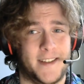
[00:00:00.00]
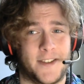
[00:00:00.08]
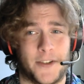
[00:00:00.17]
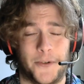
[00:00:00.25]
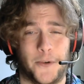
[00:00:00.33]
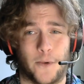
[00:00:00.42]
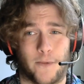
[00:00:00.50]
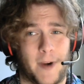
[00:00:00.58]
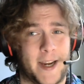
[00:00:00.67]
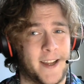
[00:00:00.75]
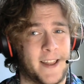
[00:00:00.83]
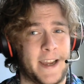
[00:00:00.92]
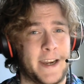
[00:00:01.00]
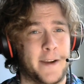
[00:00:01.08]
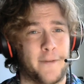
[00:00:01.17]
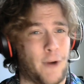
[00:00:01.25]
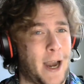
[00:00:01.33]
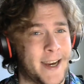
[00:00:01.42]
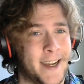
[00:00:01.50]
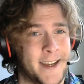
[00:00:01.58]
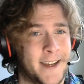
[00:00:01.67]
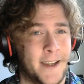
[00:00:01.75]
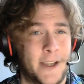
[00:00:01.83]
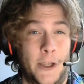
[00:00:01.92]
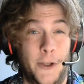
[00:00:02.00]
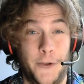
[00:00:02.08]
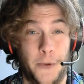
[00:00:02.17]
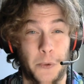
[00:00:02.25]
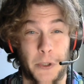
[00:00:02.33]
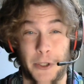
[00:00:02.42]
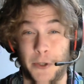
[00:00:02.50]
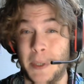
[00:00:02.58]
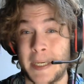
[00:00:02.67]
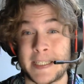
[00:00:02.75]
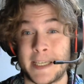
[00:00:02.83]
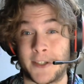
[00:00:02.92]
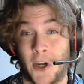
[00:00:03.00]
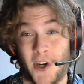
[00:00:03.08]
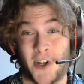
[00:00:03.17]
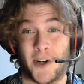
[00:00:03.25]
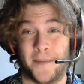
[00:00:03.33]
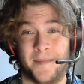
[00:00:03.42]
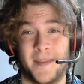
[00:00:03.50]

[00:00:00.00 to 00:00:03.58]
to regulating fracking, to the USSR.